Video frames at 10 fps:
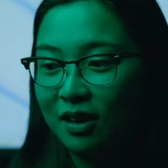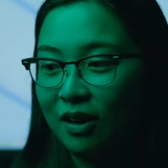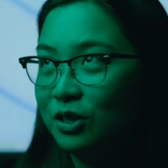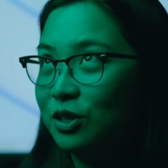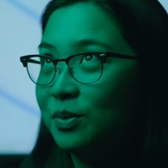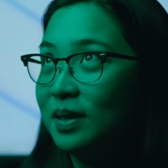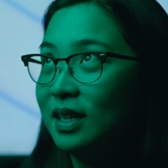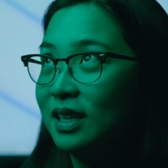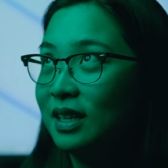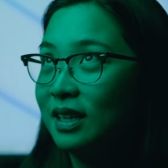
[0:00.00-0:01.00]

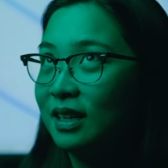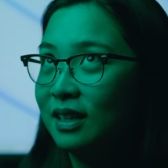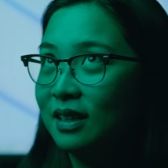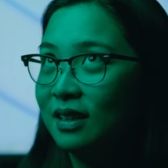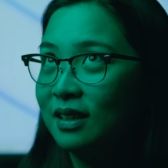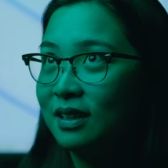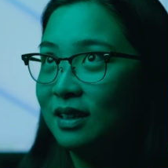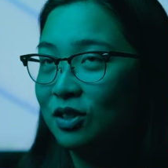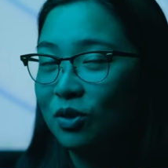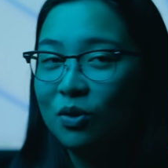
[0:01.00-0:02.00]
RGB
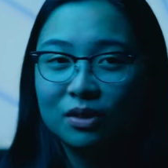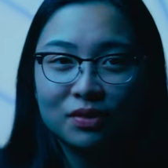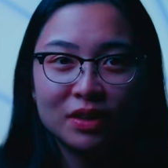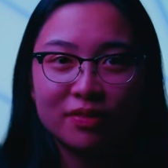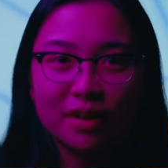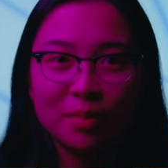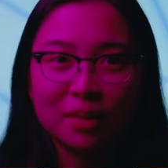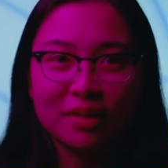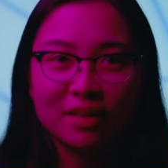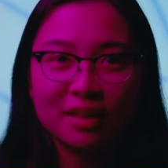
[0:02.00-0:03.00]
is always very fun to
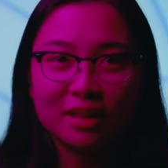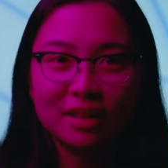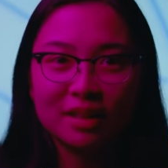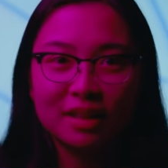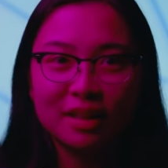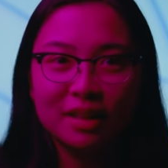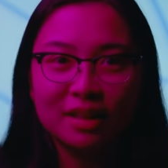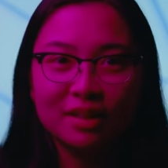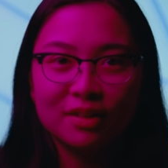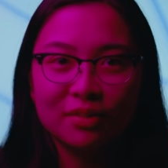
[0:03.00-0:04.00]
play with
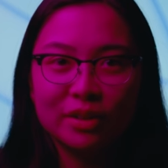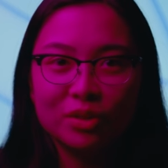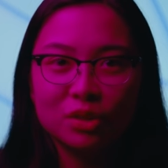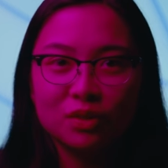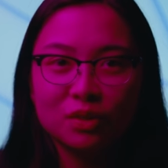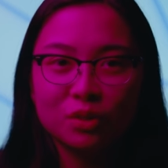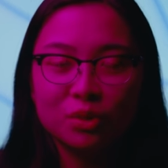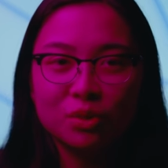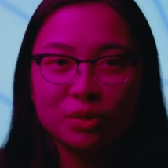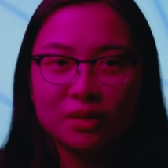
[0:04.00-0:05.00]
and a very useful
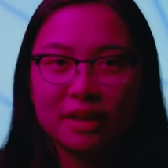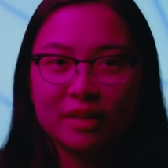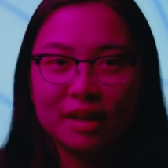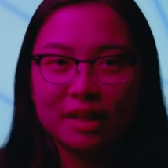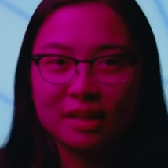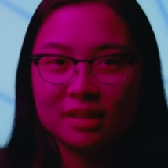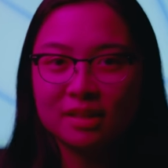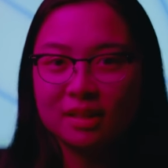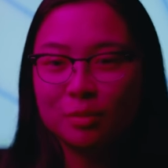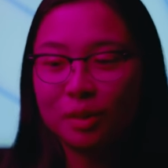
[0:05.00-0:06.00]
tool
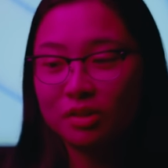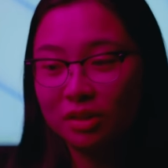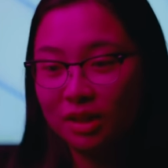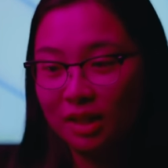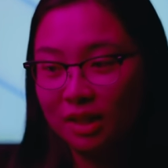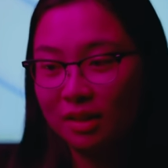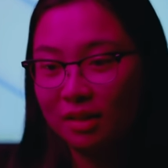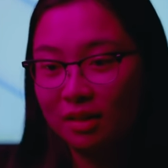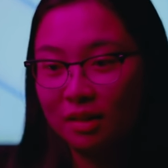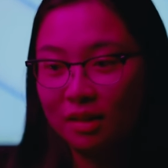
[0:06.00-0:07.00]
nowadays, especially in